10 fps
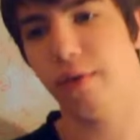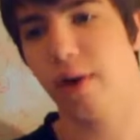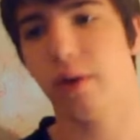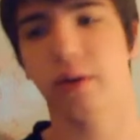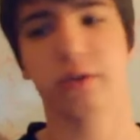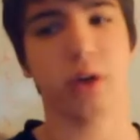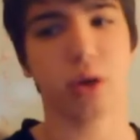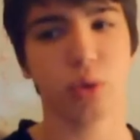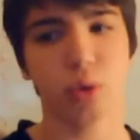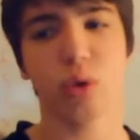fair. This is
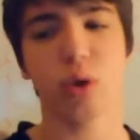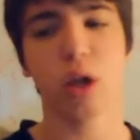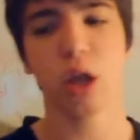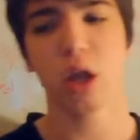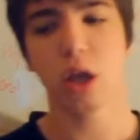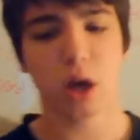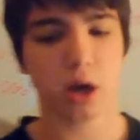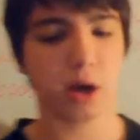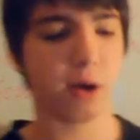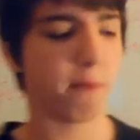not cool.
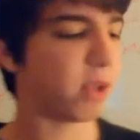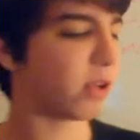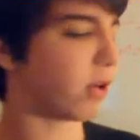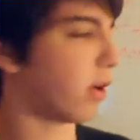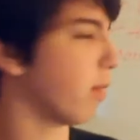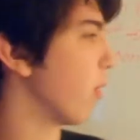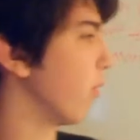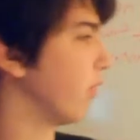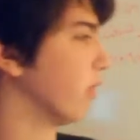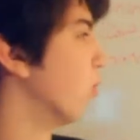These are the main
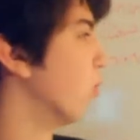reasons